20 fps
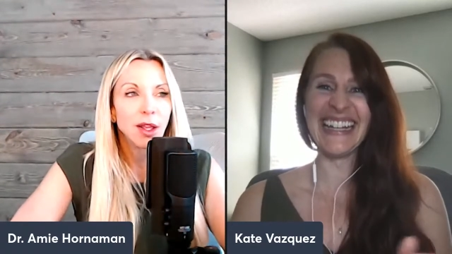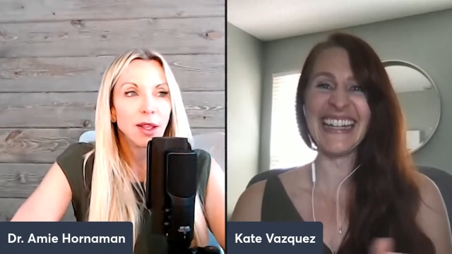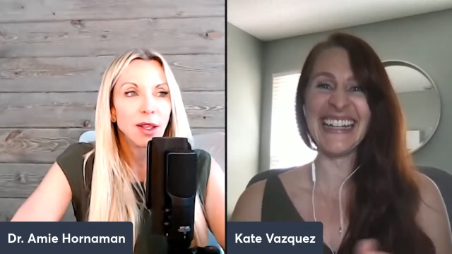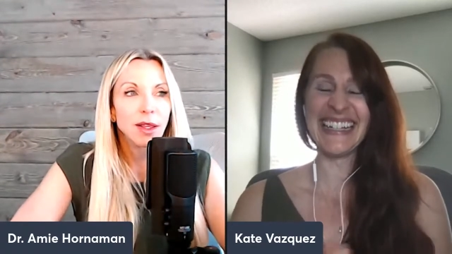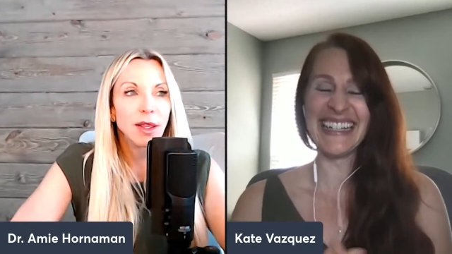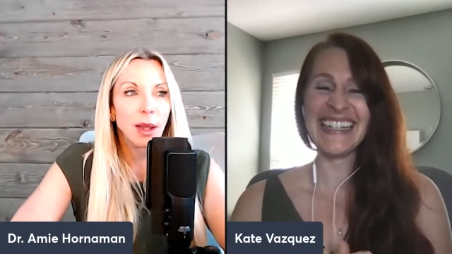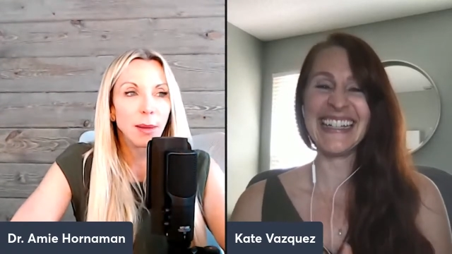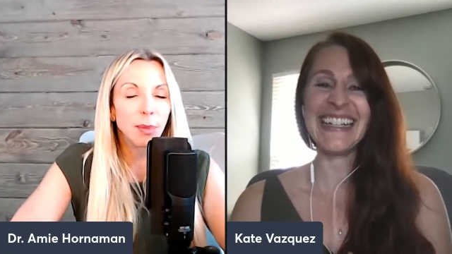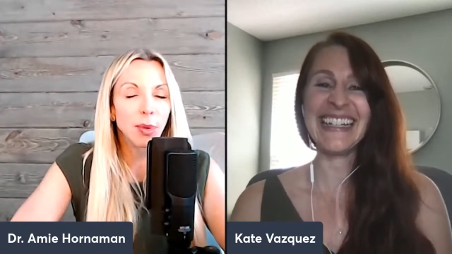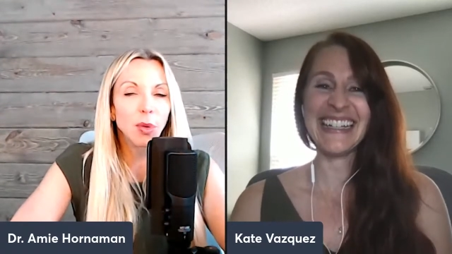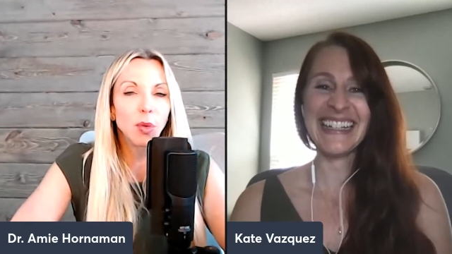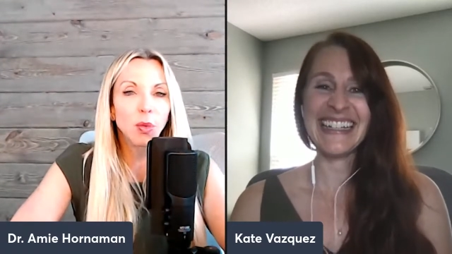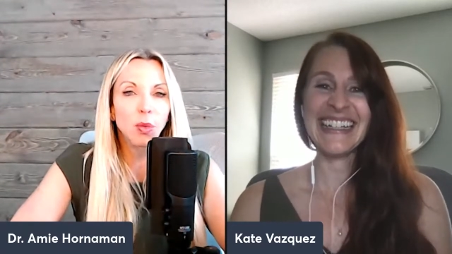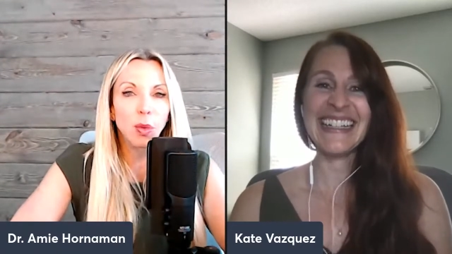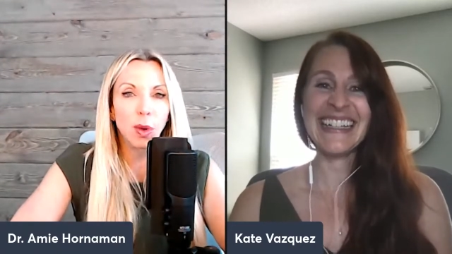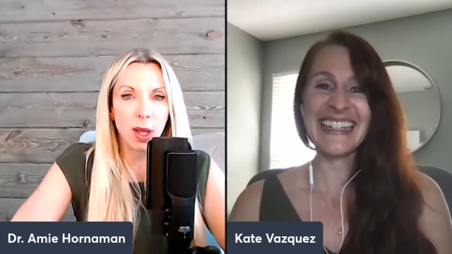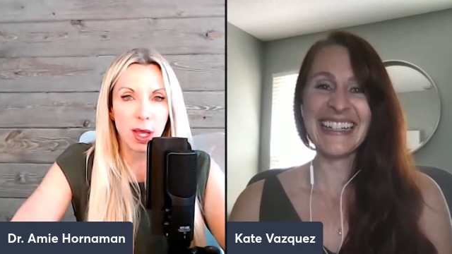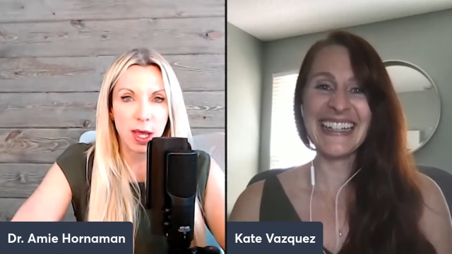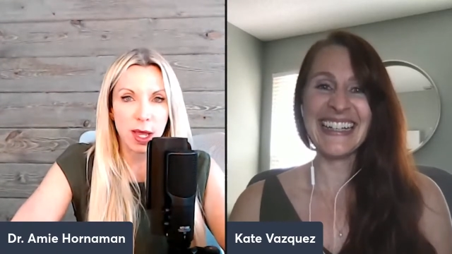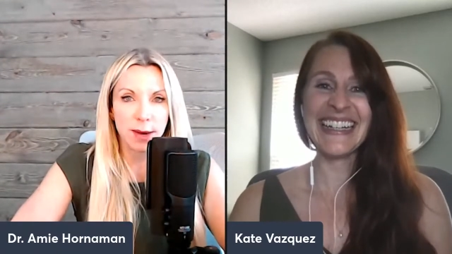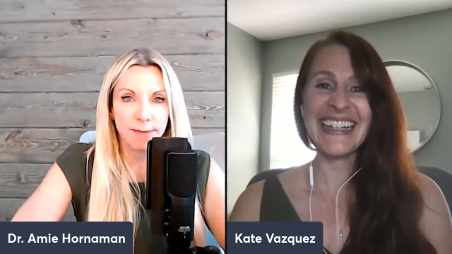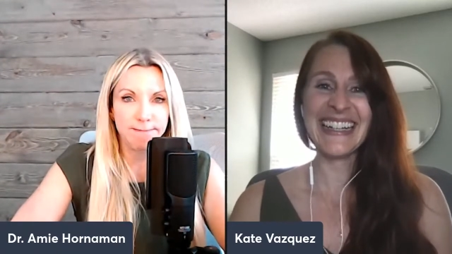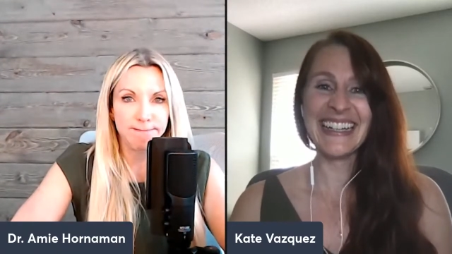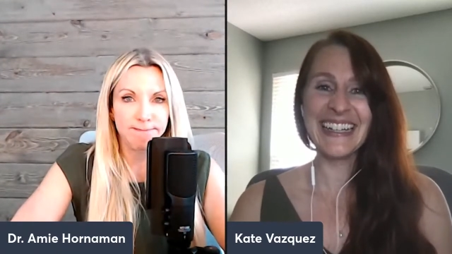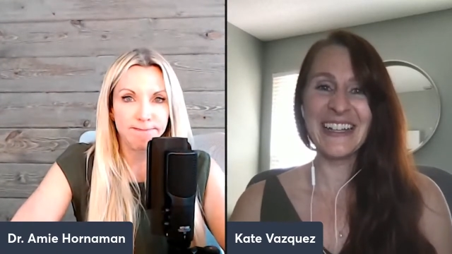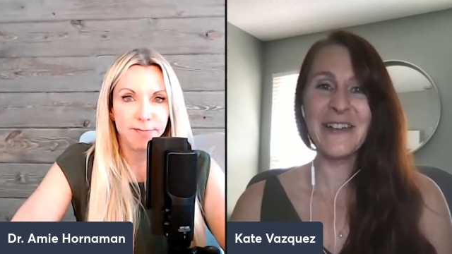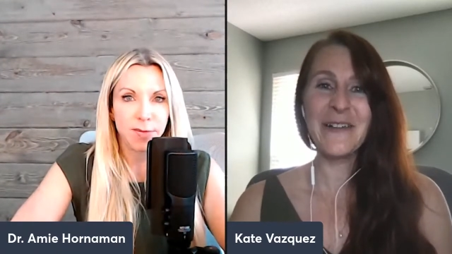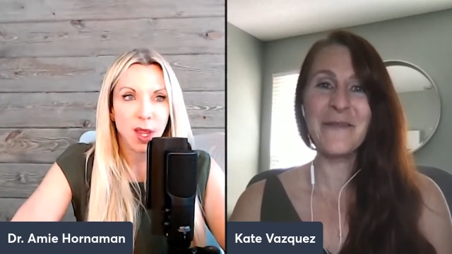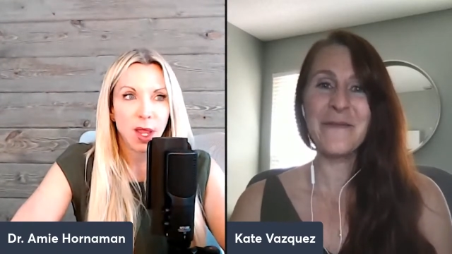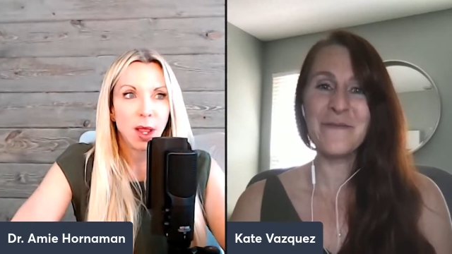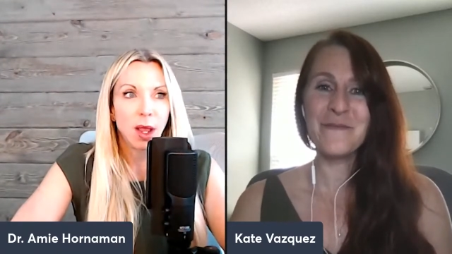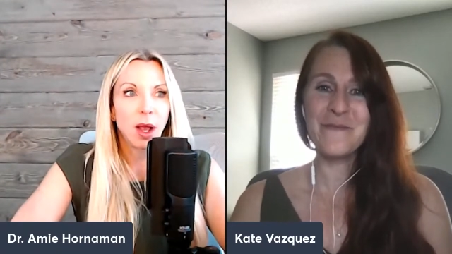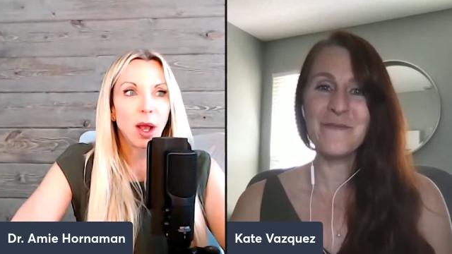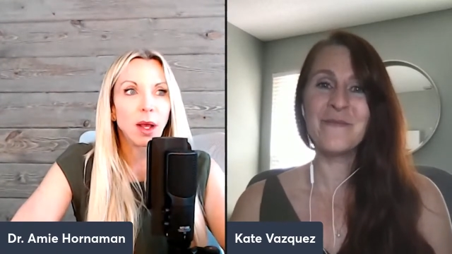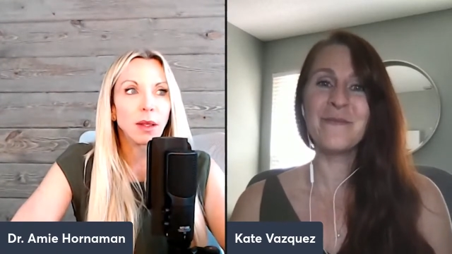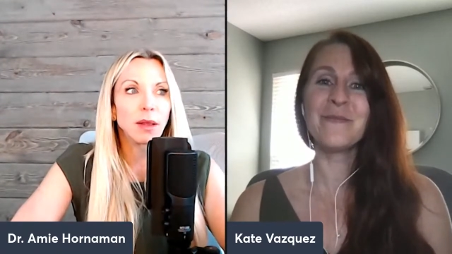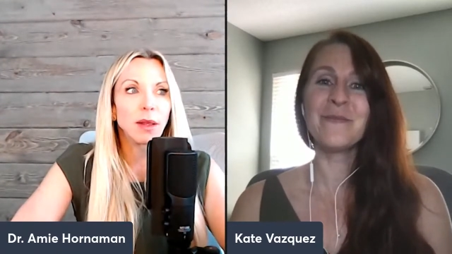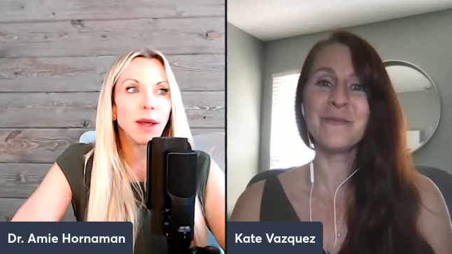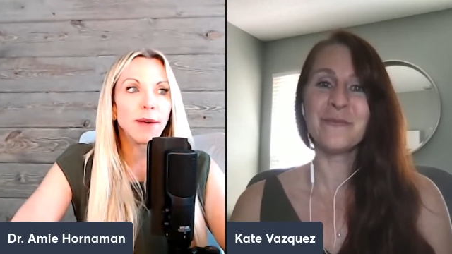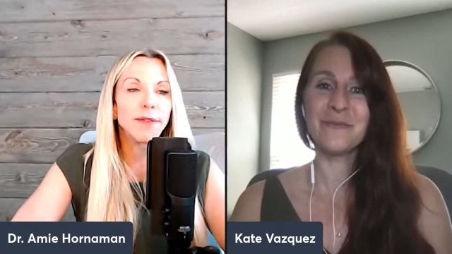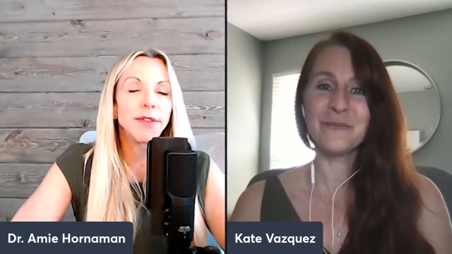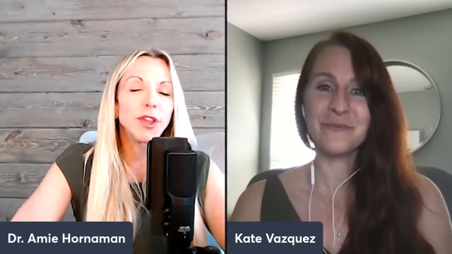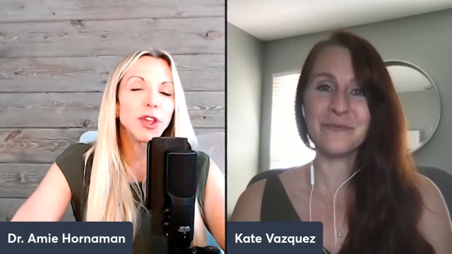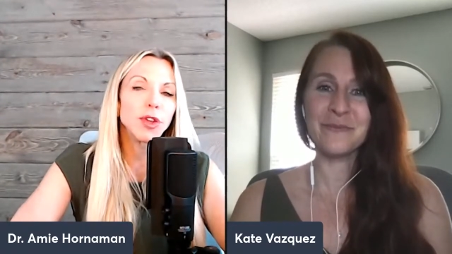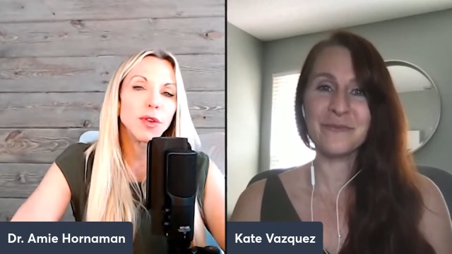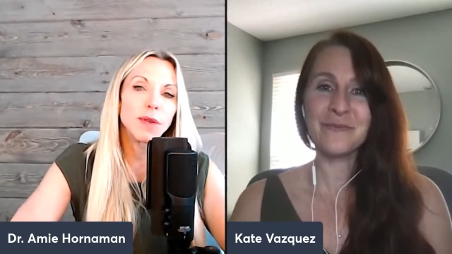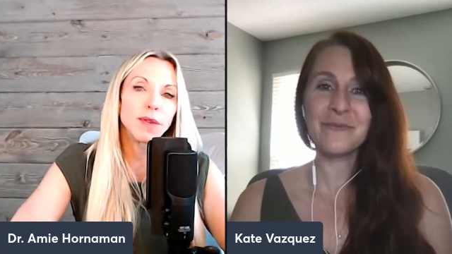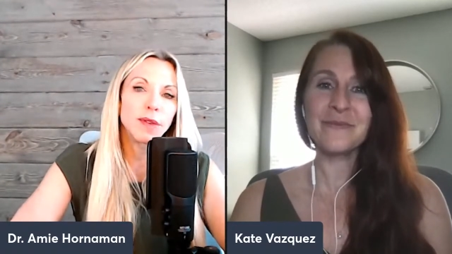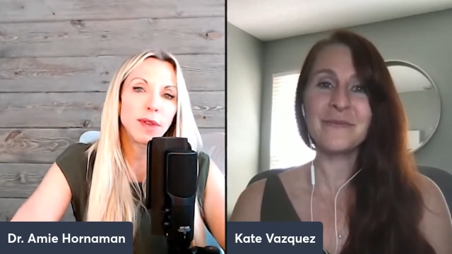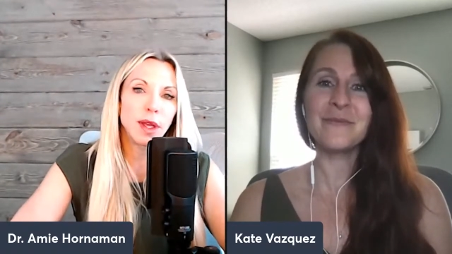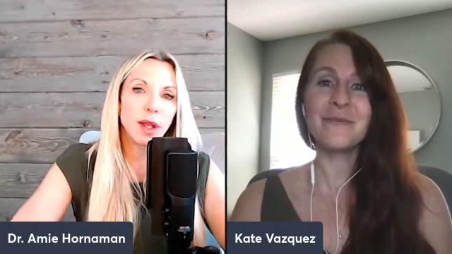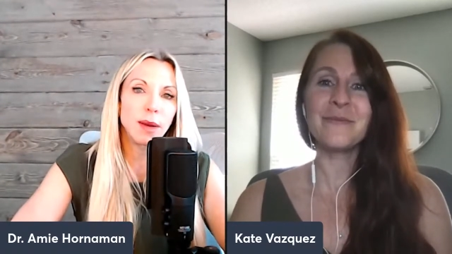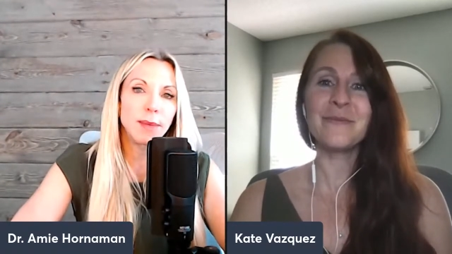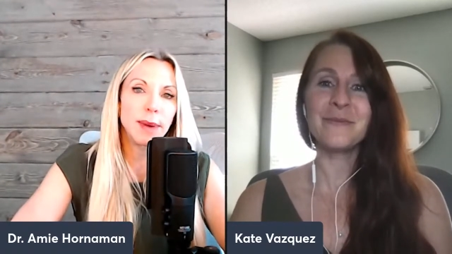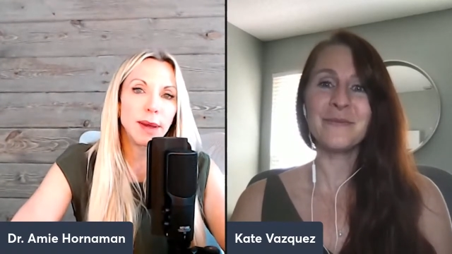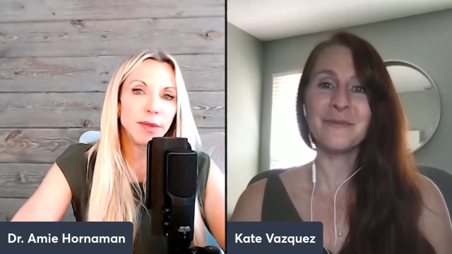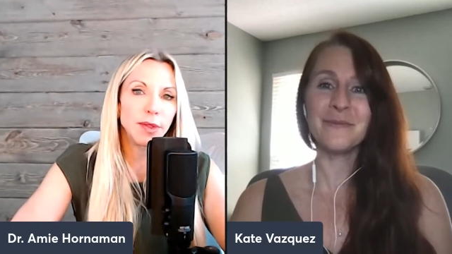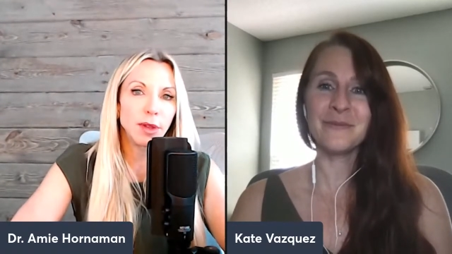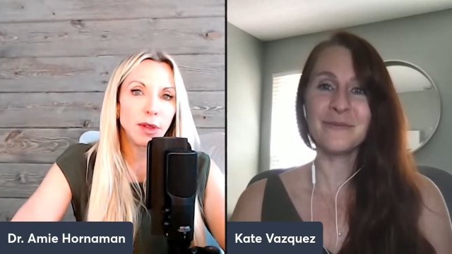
Speaker 1: Number one, I love that you said about the